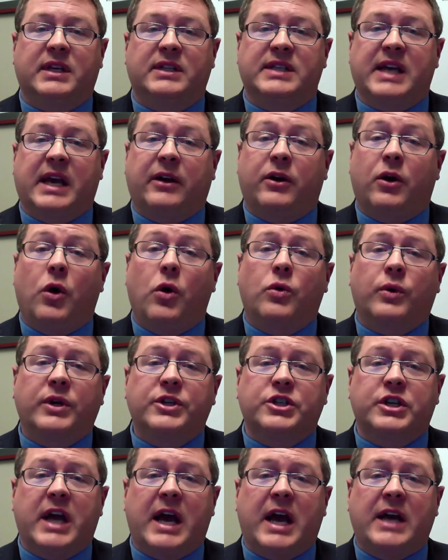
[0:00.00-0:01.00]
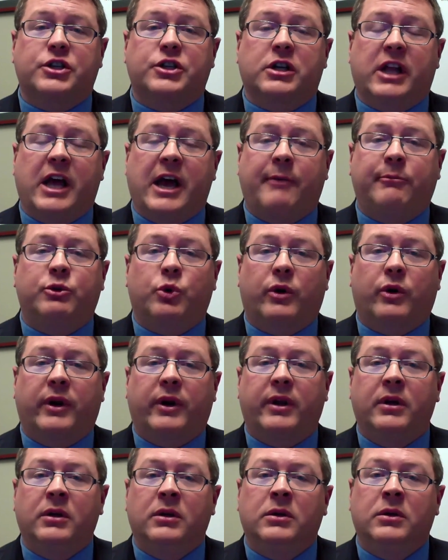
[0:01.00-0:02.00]
It's at Oak Ridge National
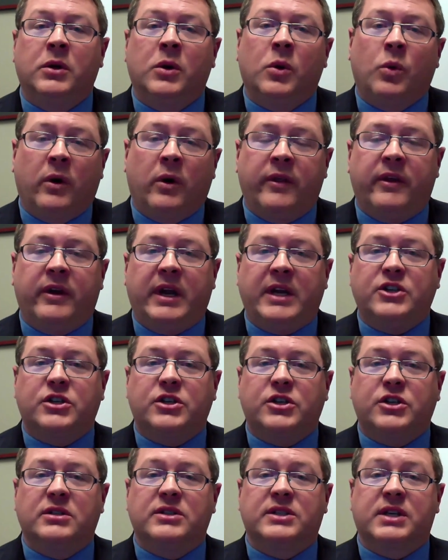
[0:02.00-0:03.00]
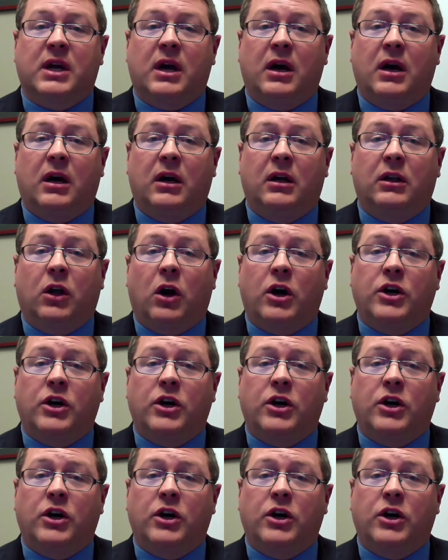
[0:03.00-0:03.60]
Laboratory, one of the nation's uh,